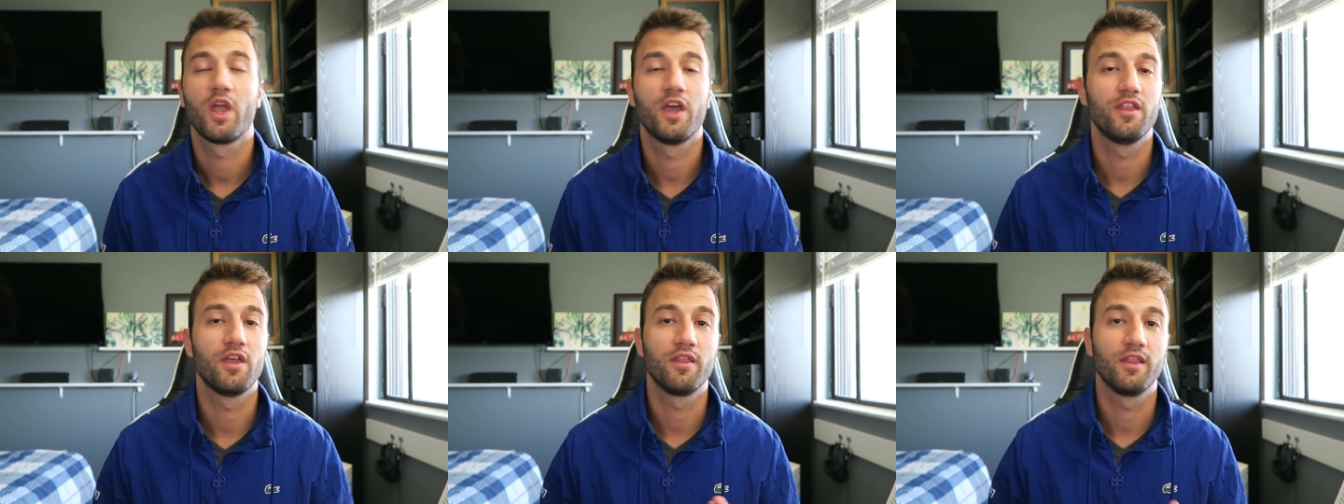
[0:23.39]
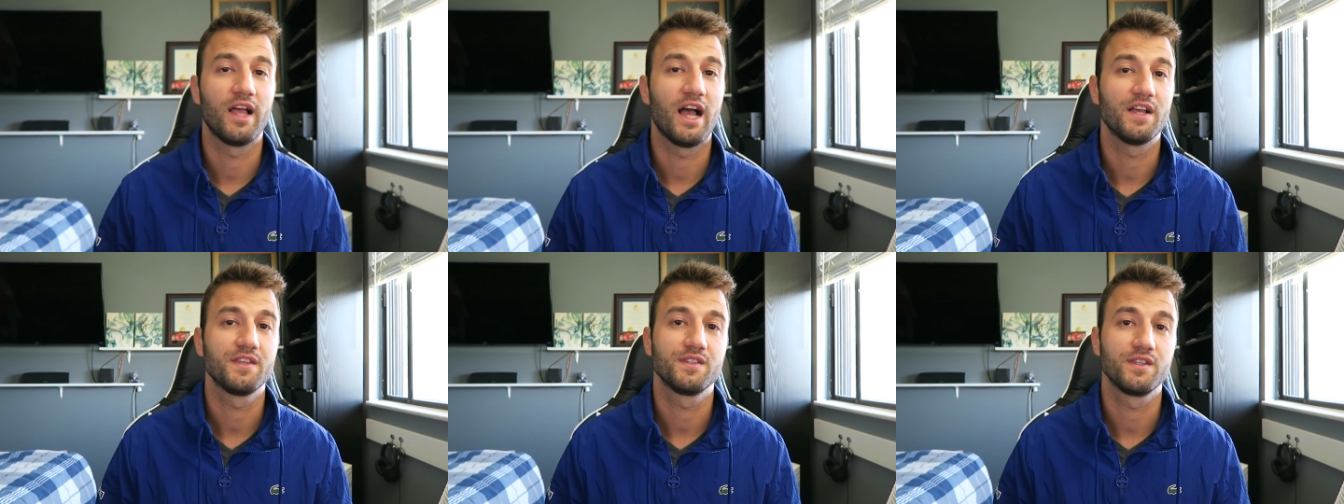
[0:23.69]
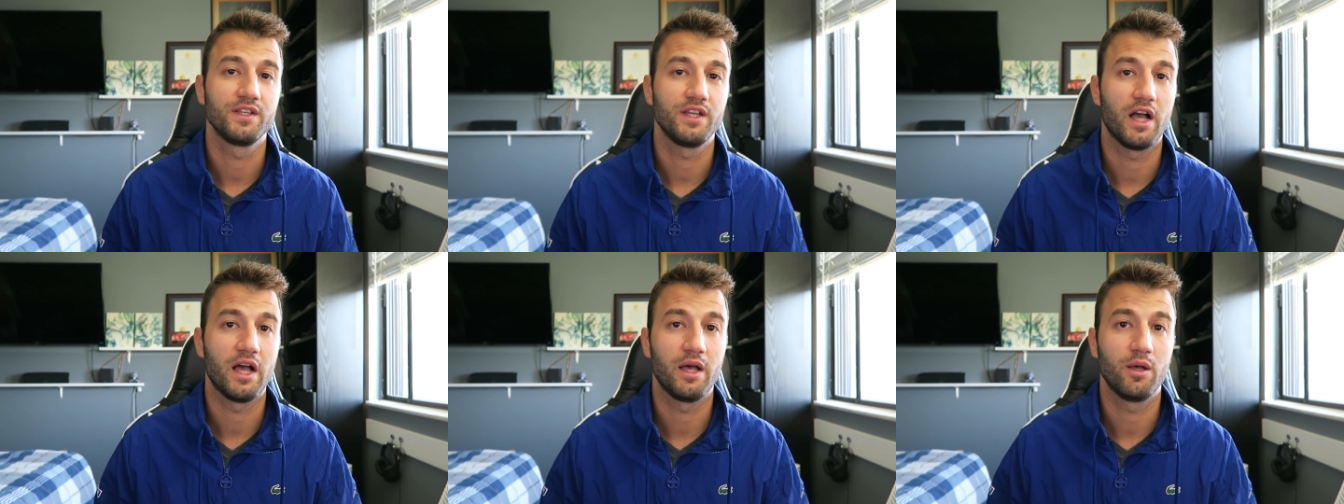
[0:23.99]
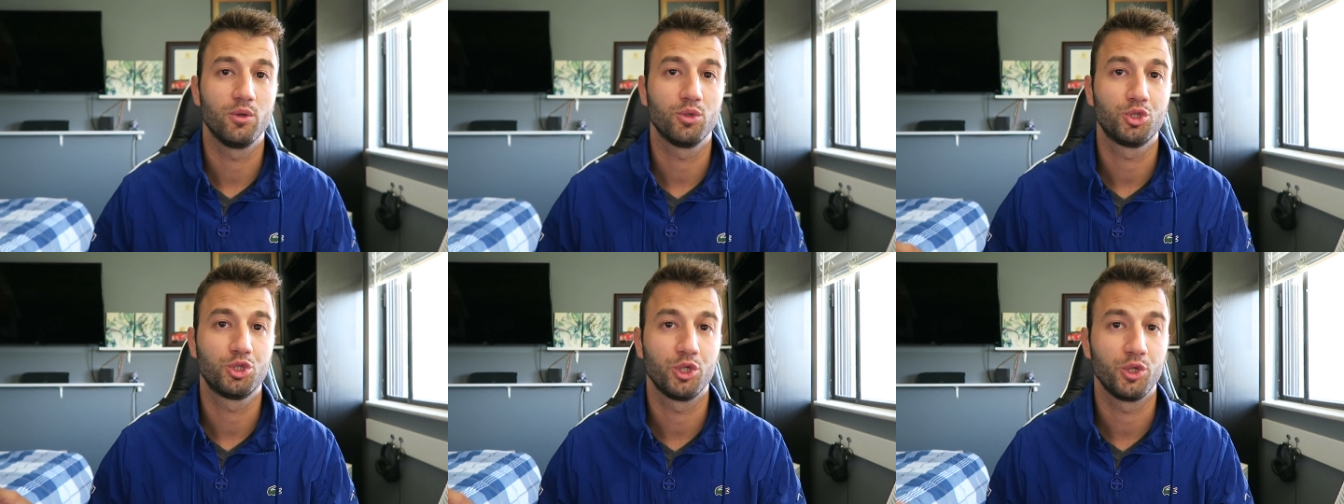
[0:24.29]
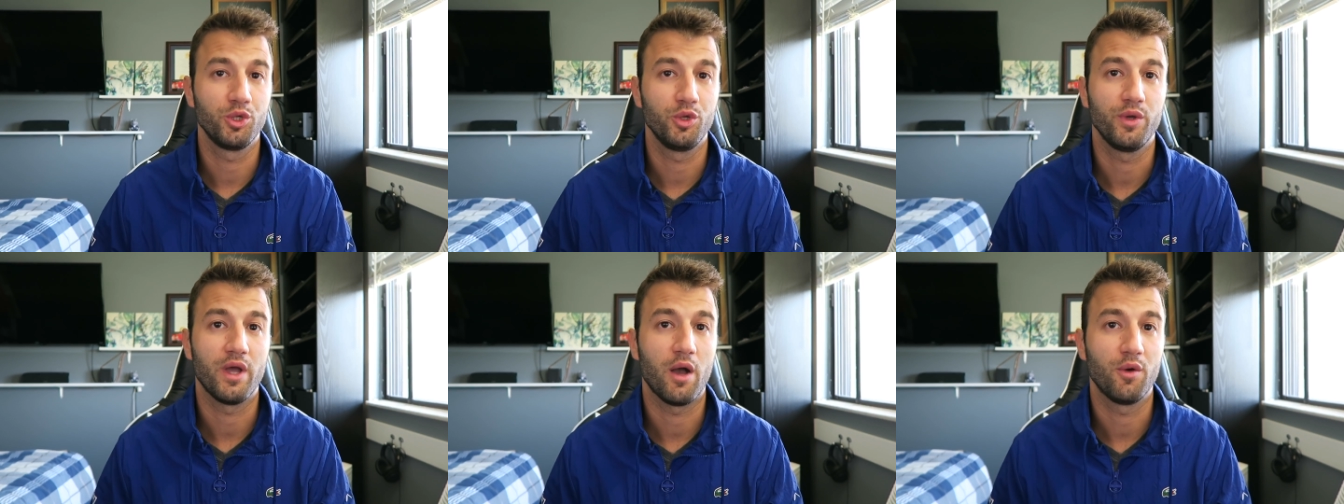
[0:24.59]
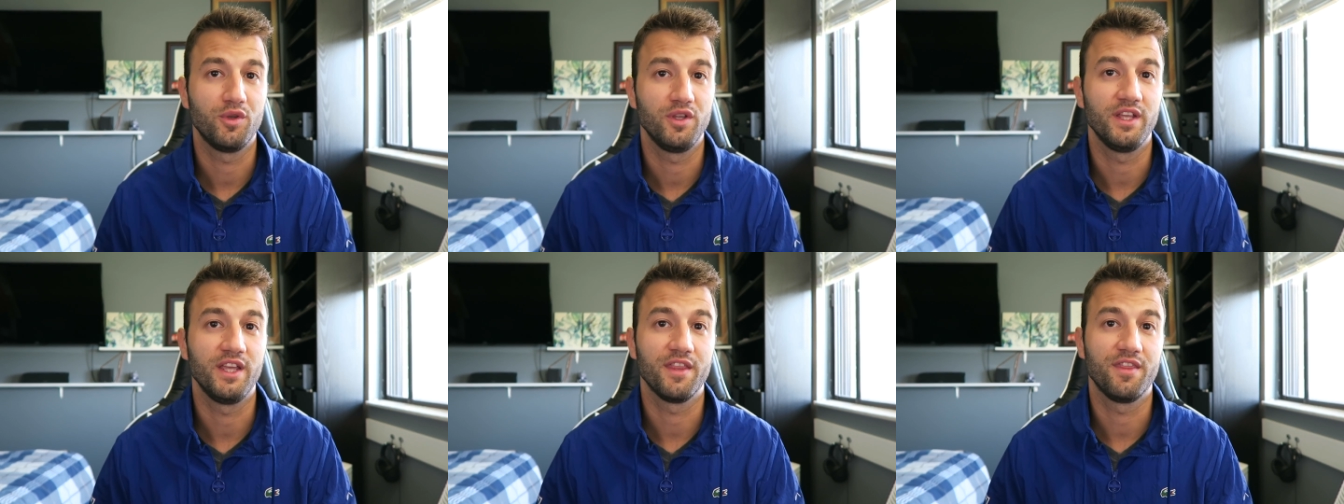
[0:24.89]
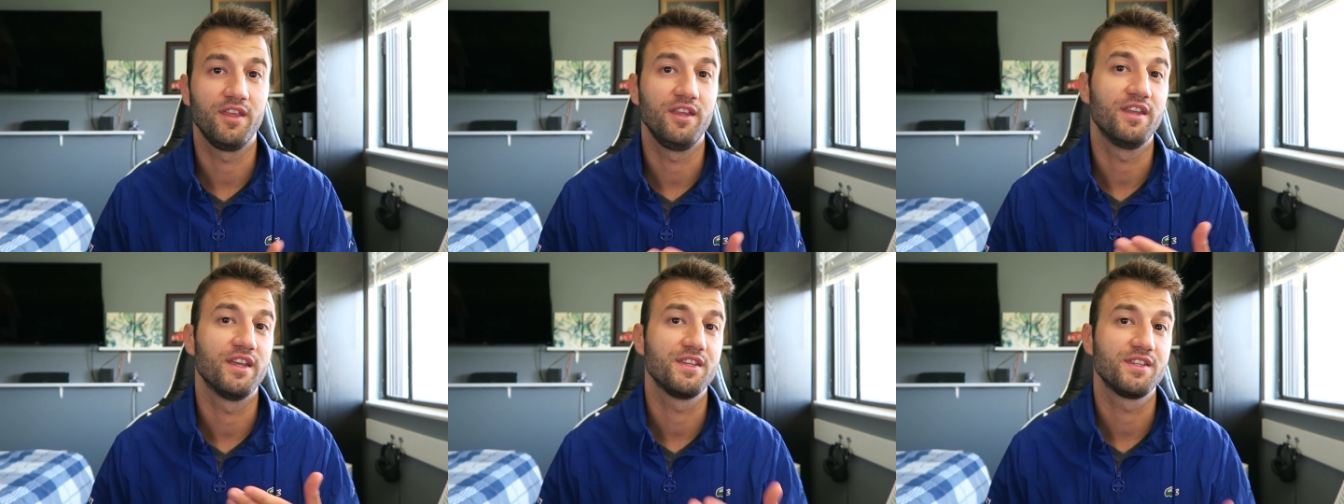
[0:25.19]
And then lastly, I'll show you how to
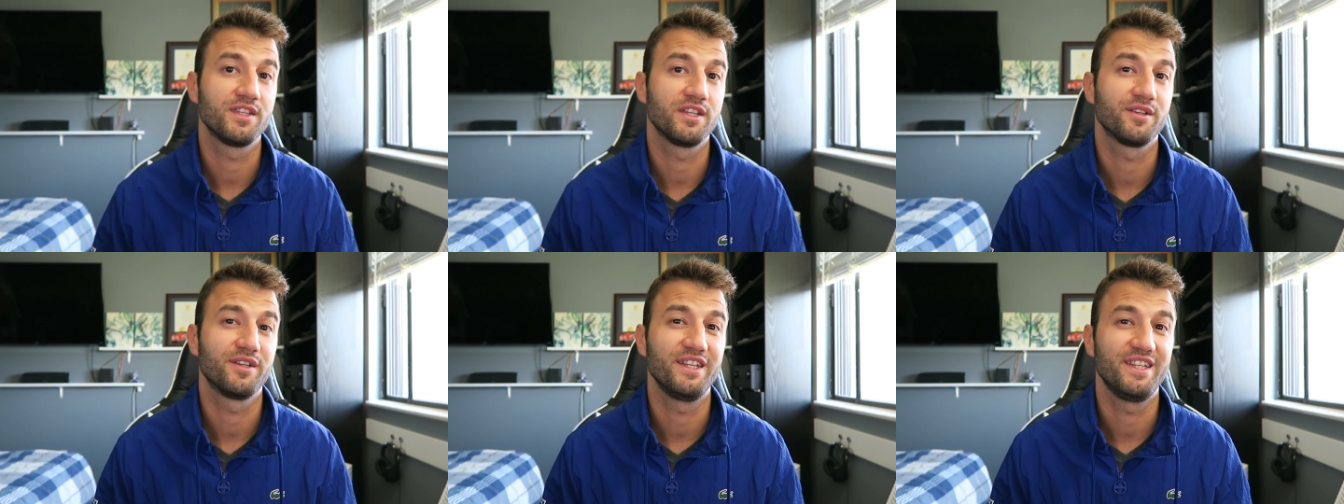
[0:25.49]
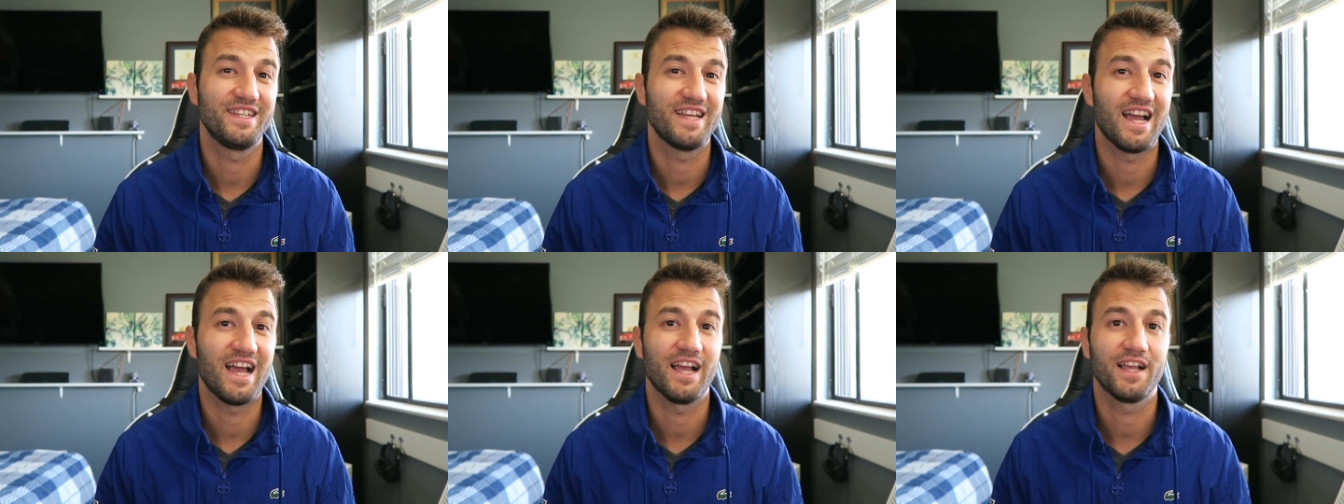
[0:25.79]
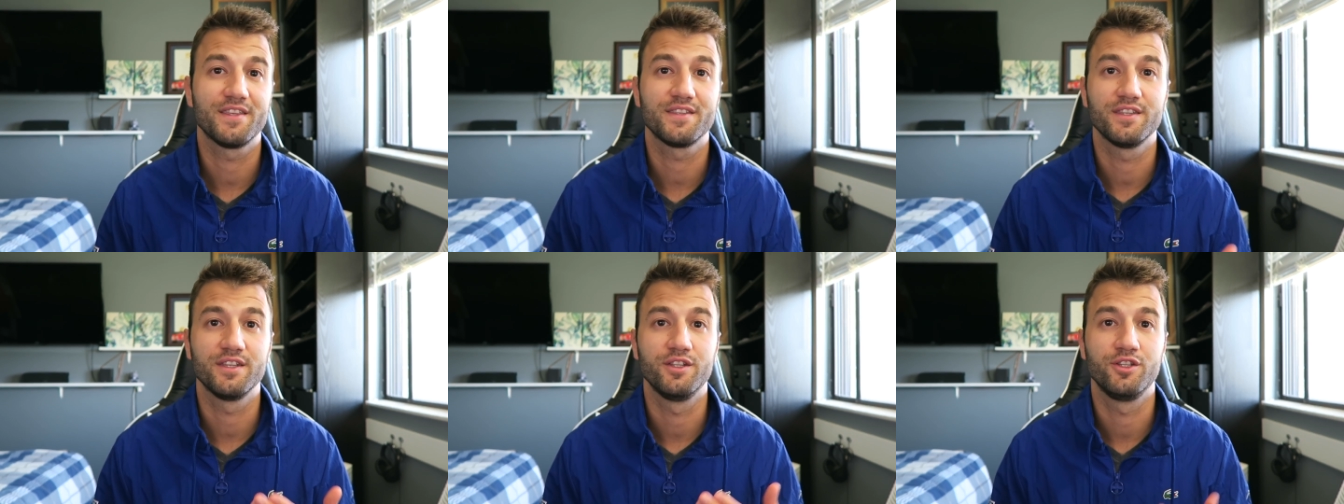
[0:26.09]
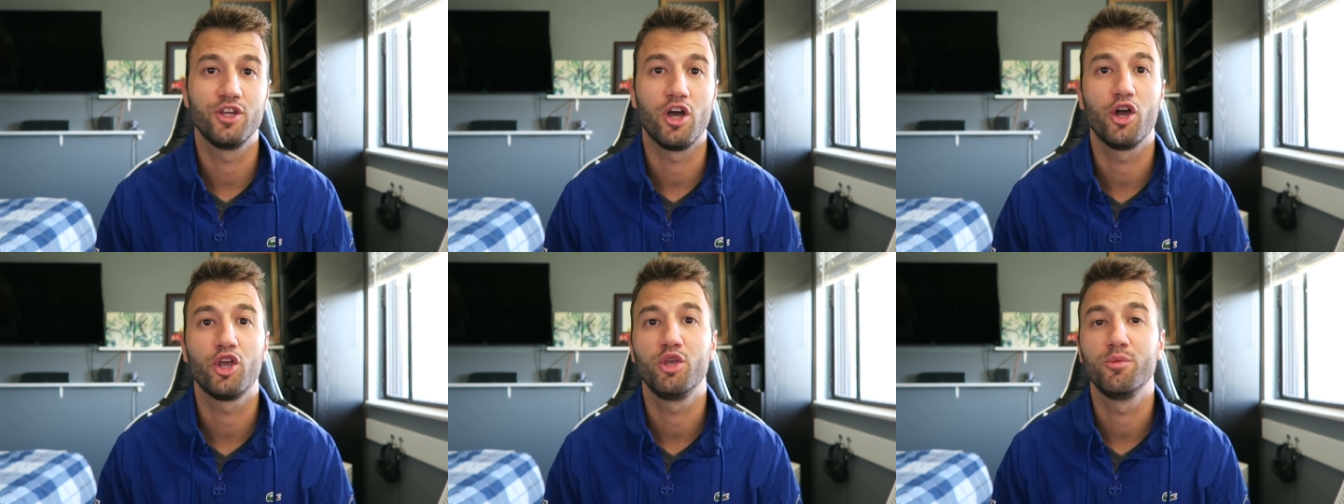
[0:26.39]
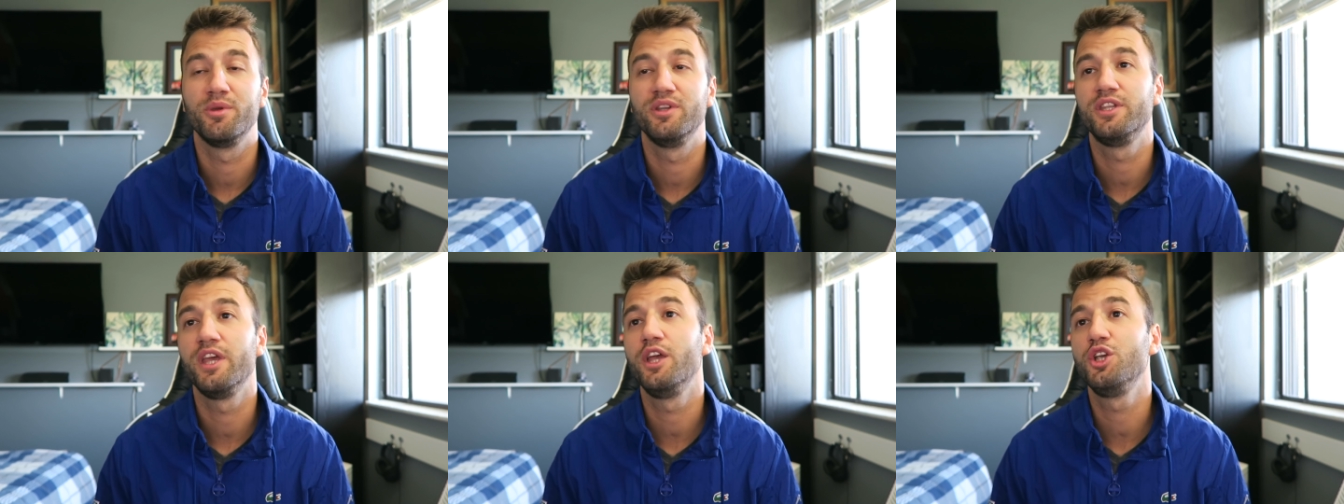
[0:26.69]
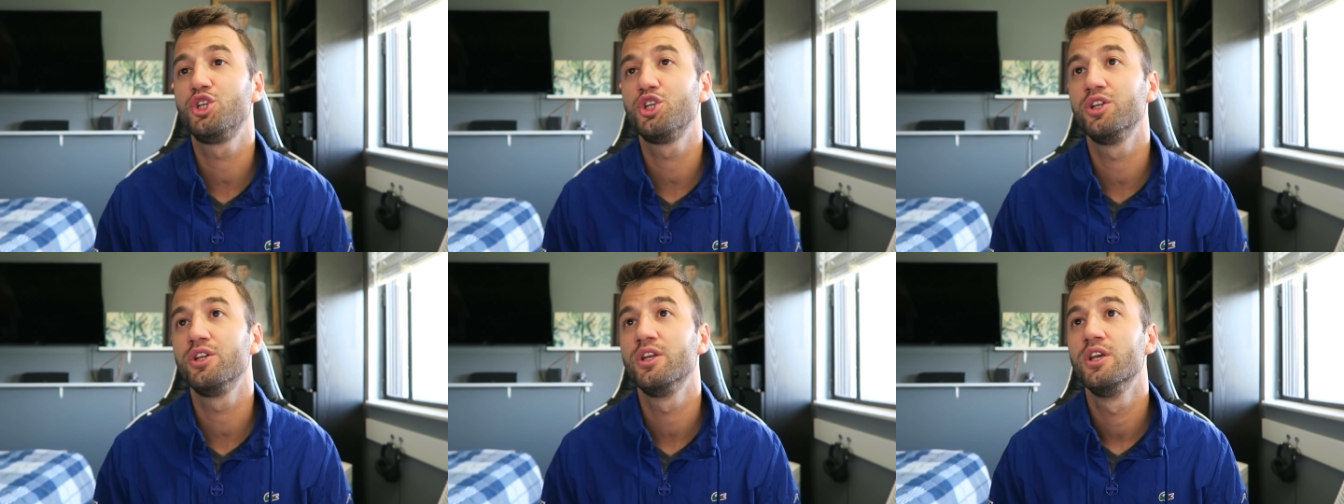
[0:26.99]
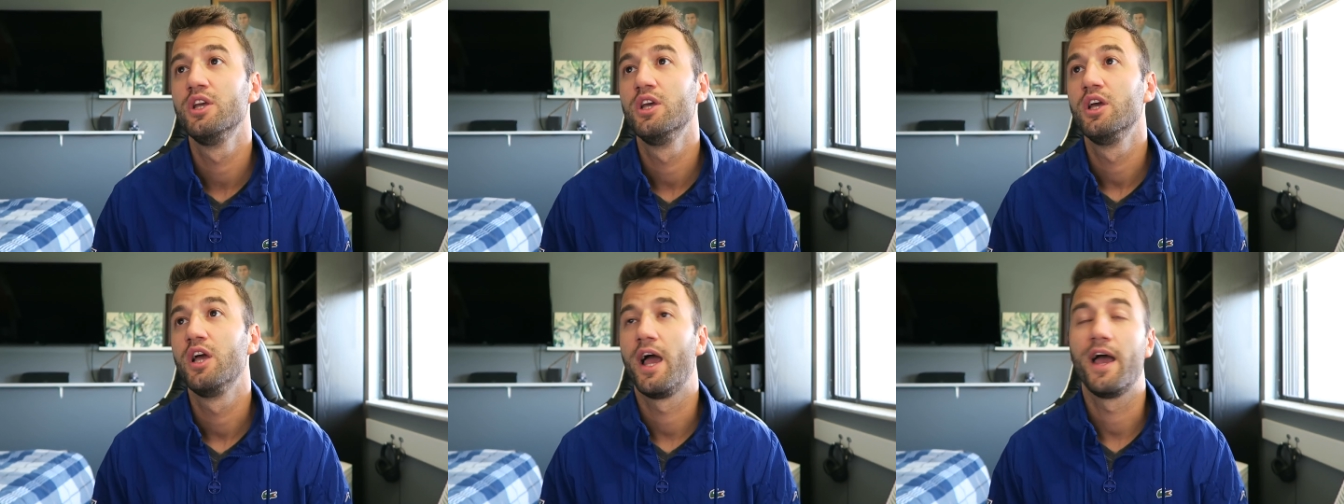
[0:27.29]
get the necessary tax documentation.